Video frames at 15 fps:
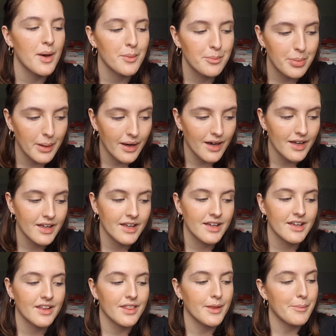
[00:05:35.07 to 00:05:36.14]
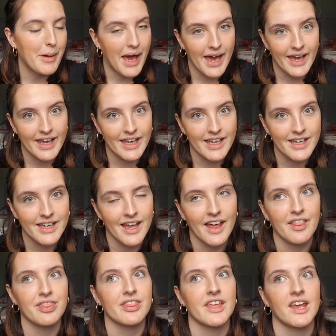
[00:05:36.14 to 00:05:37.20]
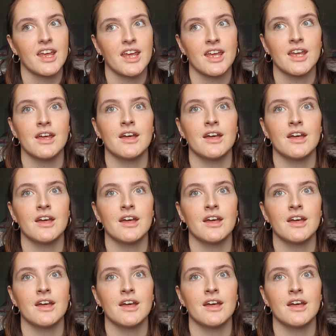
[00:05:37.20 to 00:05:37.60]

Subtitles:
But the pain and the,